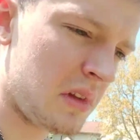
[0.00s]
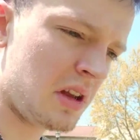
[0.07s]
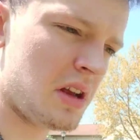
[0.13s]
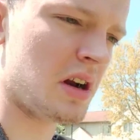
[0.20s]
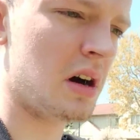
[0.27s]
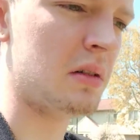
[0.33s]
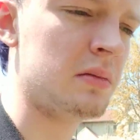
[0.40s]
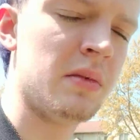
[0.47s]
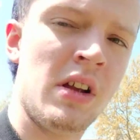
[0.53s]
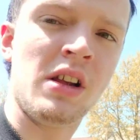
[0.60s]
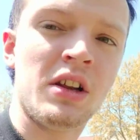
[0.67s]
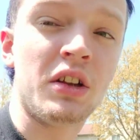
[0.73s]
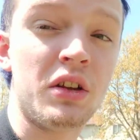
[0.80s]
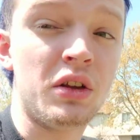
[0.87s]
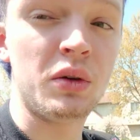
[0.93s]
know,
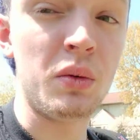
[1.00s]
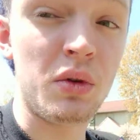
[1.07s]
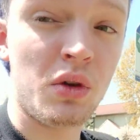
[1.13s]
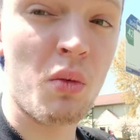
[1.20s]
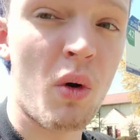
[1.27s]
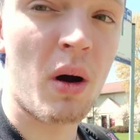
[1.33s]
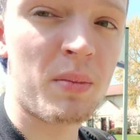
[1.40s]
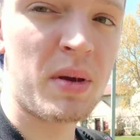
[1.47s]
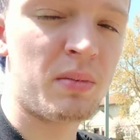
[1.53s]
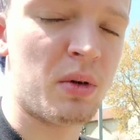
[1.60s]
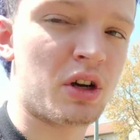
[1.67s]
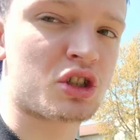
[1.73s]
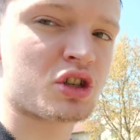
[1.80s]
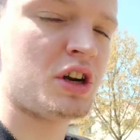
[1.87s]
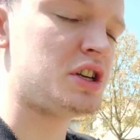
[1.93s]
you want
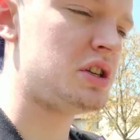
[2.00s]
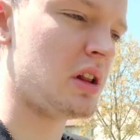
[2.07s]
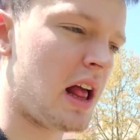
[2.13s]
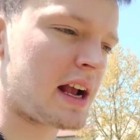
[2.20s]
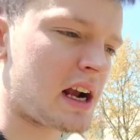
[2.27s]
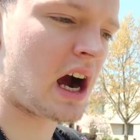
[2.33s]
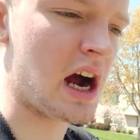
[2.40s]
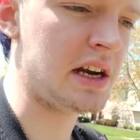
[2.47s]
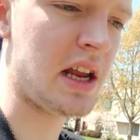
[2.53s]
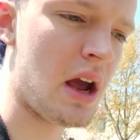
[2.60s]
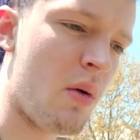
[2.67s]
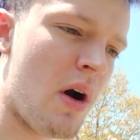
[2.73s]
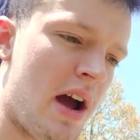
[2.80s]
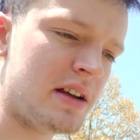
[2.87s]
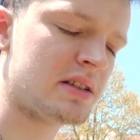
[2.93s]
people to treat you like
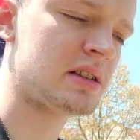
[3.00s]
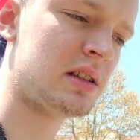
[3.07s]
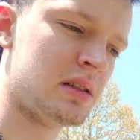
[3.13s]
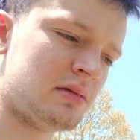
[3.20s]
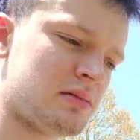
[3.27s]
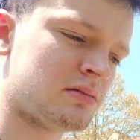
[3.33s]
Kanye West,